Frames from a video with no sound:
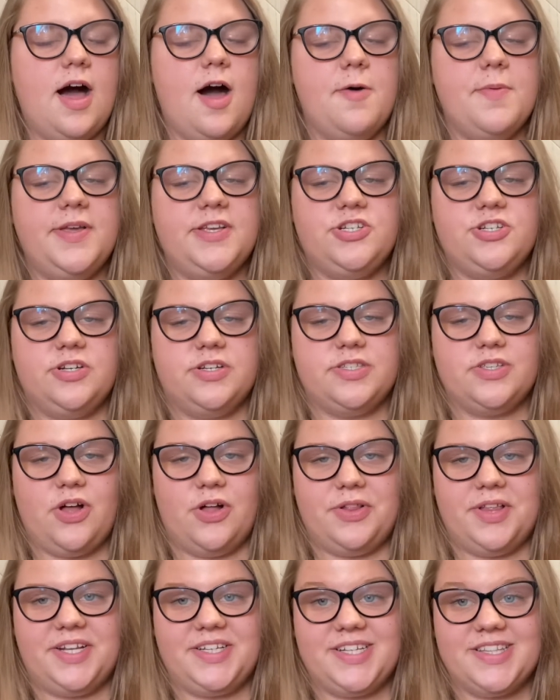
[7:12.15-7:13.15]
I'll make sure it's
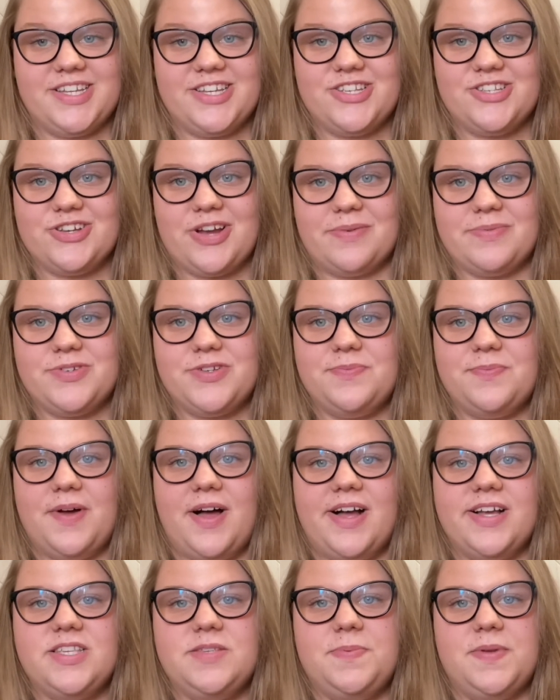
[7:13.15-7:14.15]
all linked in the description
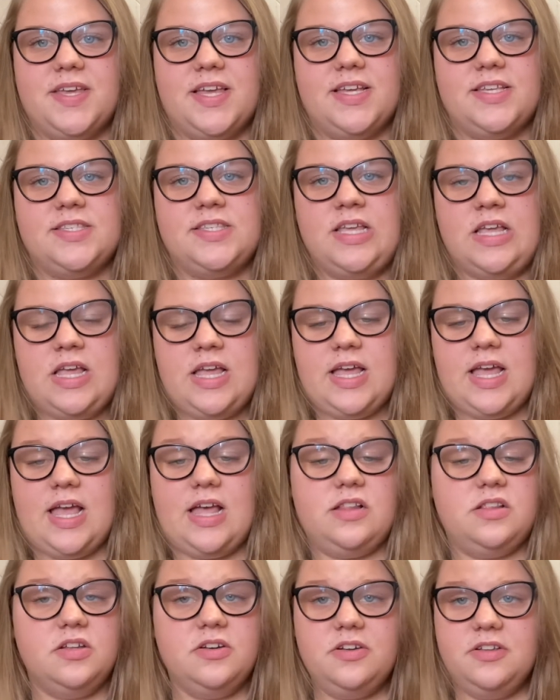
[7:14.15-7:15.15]
box, because
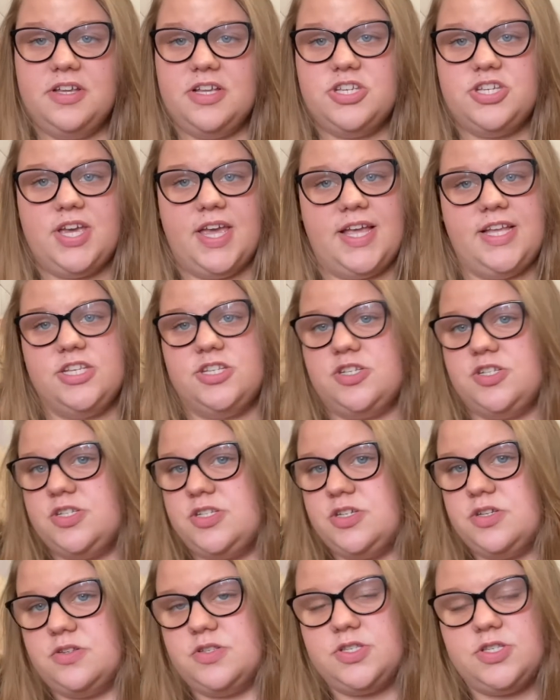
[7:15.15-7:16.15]
it literally
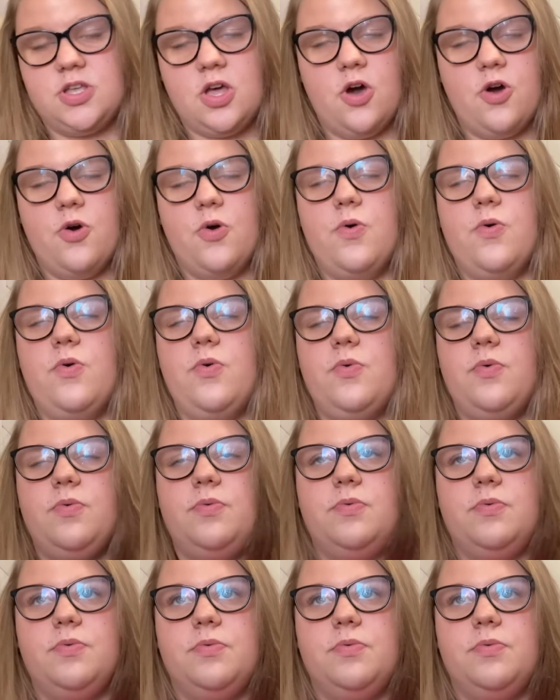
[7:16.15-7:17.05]
changed so,